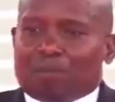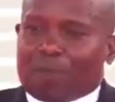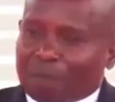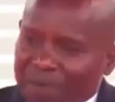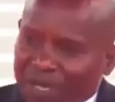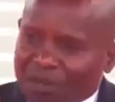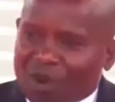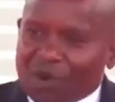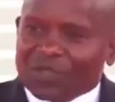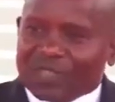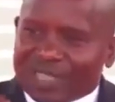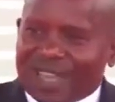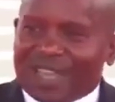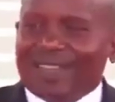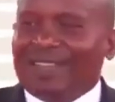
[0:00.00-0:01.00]
But
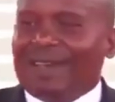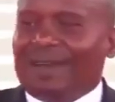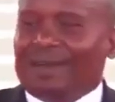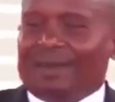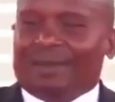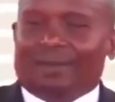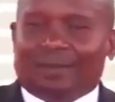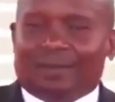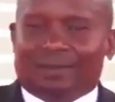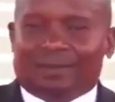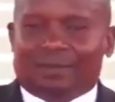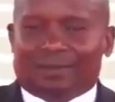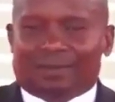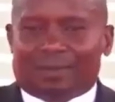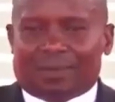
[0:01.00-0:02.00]
because Kenya
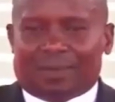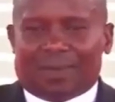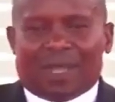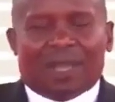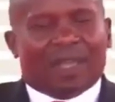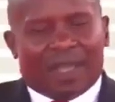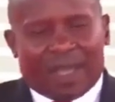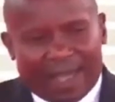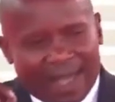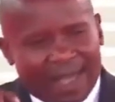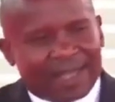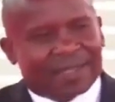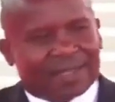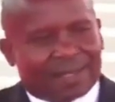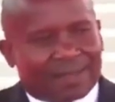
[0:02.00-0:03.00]

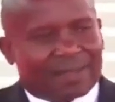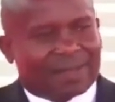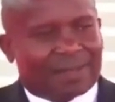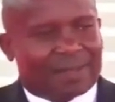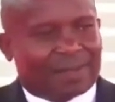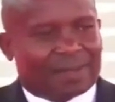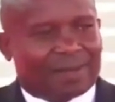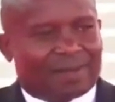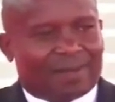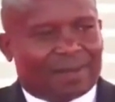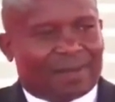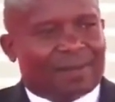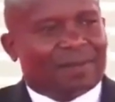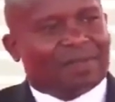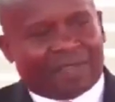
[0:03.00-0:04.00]
is
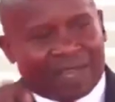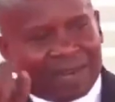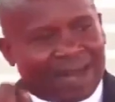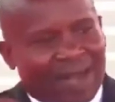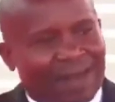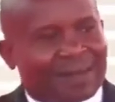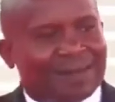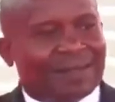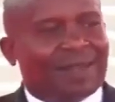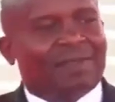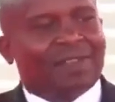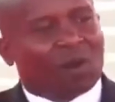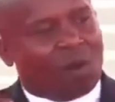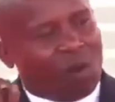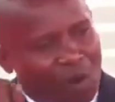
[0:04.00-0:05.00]
the land
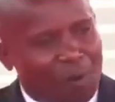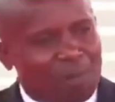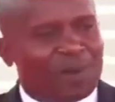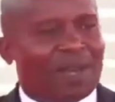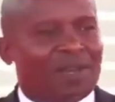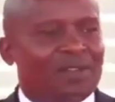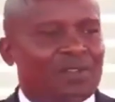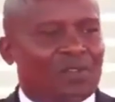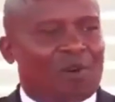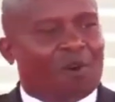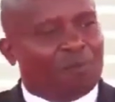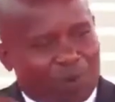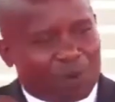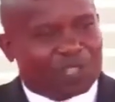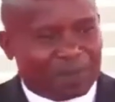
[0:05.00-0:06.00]
and the homeland
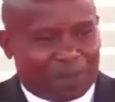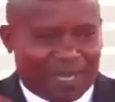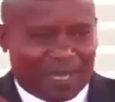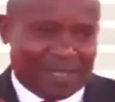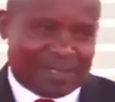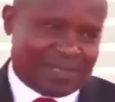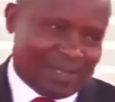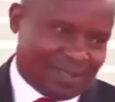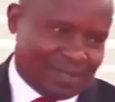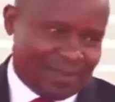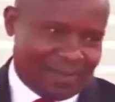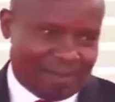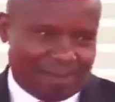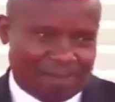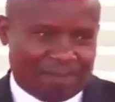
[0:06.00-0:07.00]
of
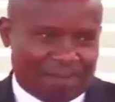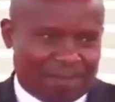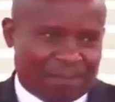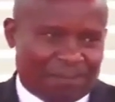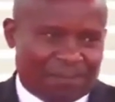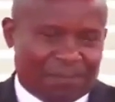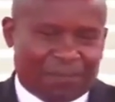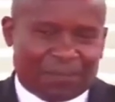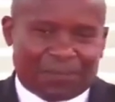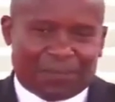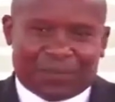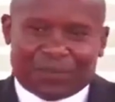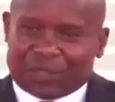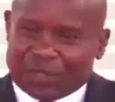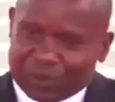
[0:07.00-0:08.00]
possibilities,
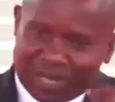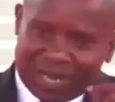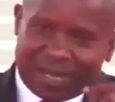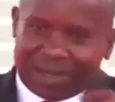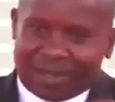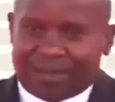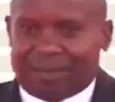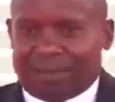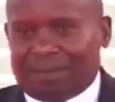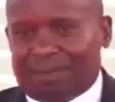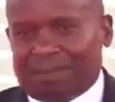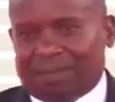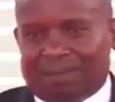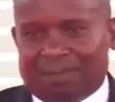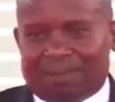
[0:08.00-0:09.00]
today,
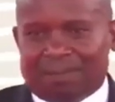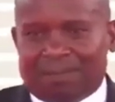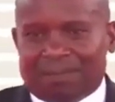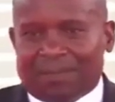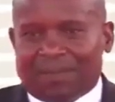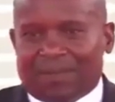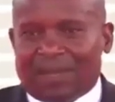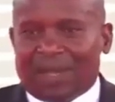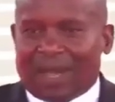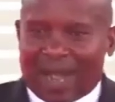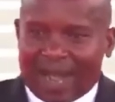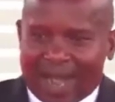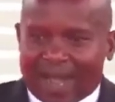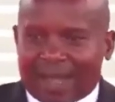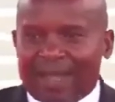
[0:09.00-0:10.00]

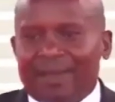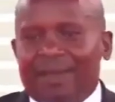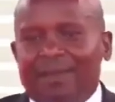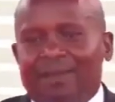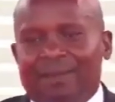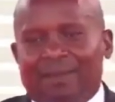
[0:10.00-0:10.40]
I,